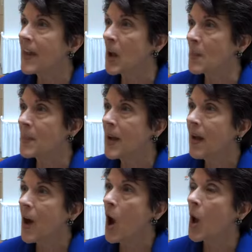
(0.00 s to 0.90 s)
them.
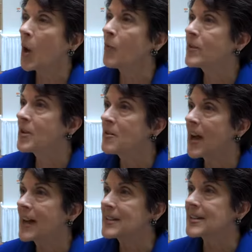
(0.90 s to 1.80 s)
All over the
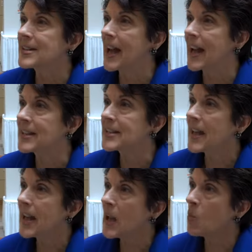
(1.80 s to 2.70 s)
United States,
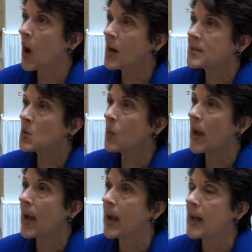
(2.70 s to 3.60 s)
he walks
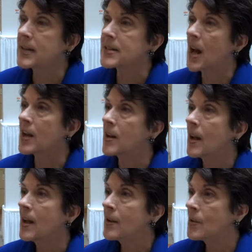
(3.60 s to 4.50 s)
away and he's not
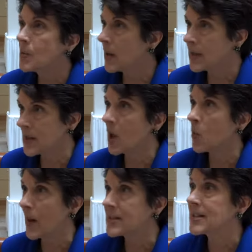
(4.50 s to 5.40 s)

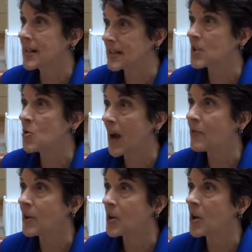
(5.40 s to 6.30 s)
arrested as a
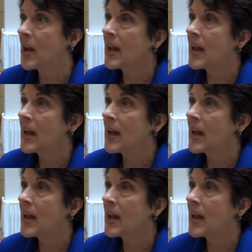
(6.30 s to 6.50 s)
trafficker.